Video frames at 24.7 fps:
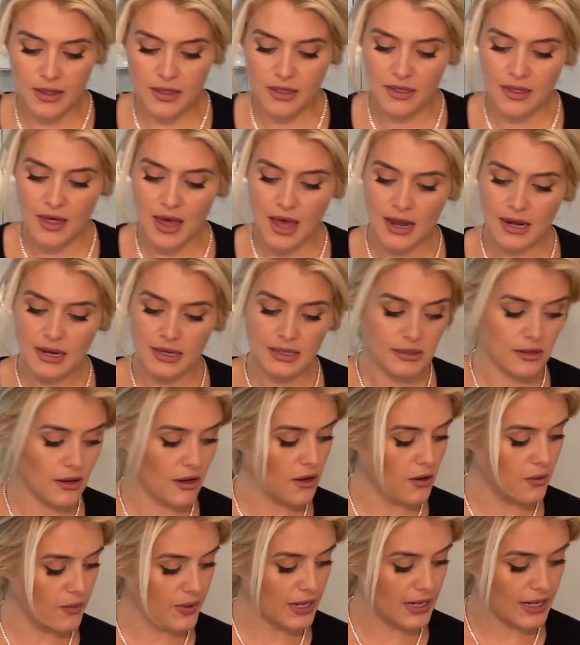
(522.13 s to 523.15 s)
That is
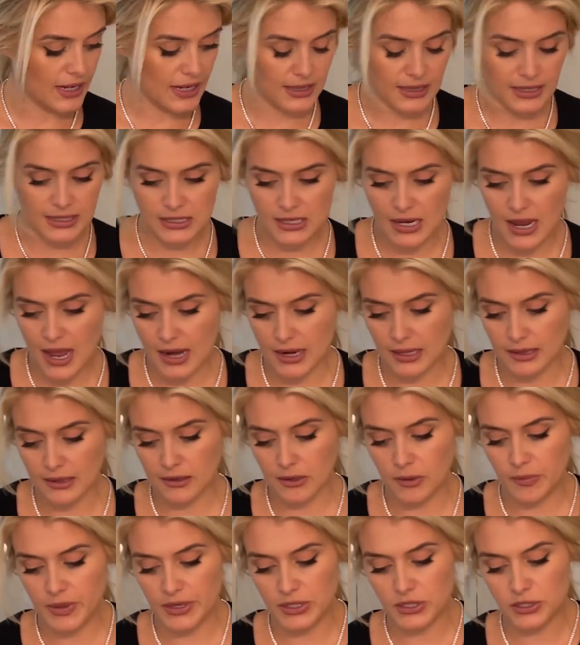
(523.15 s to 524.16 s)
all we need. Let's add a
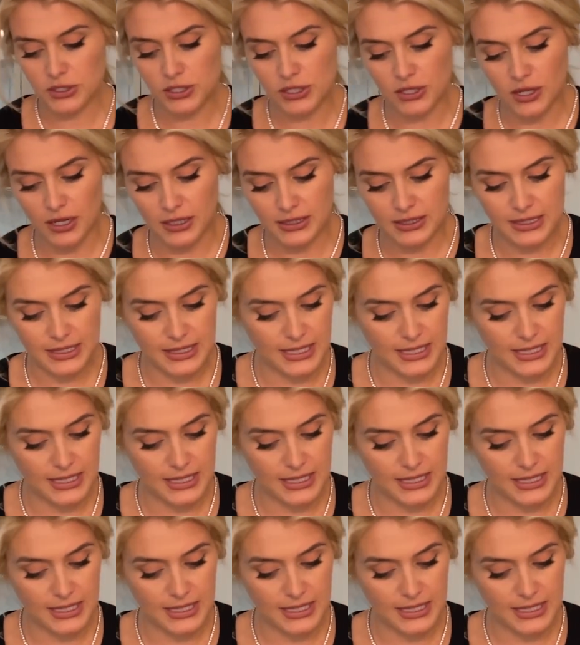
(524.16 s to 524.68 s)
little pinch of salt and